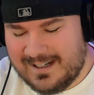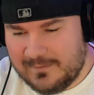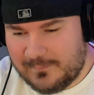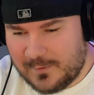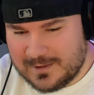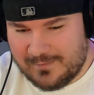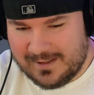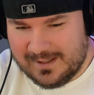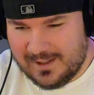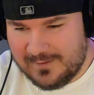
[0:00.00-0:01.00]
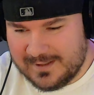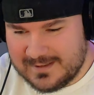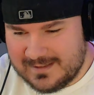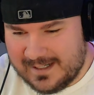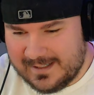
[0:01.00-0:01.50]
First off, I love
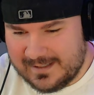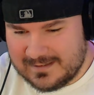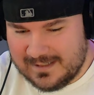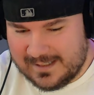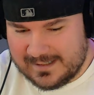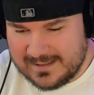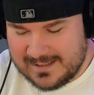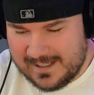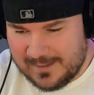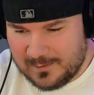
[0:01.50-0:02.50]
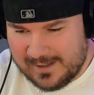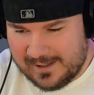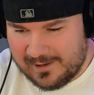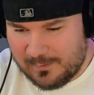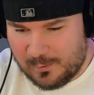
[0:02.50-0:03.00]
this dining, like this table right
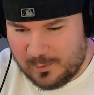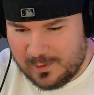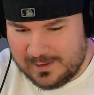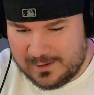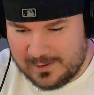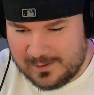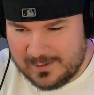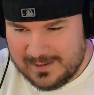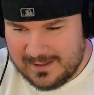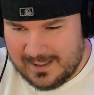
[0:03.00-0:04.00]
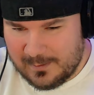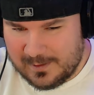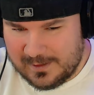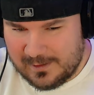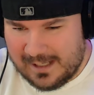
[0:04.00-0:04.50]
here. I really do. I
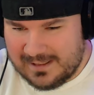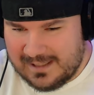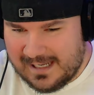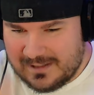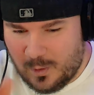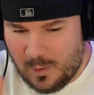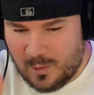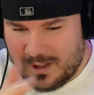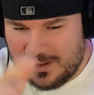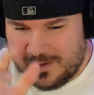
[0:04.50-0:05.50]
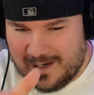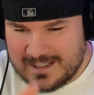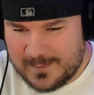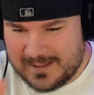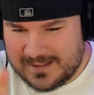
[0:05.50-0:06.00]
like the whole color
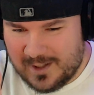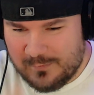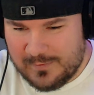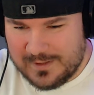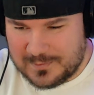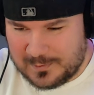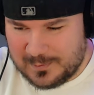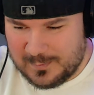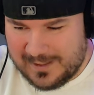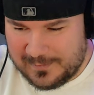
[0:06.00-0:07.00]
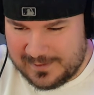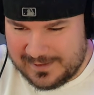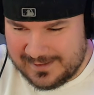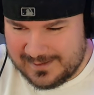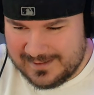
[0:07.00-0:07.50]
aspect of this room. I really do.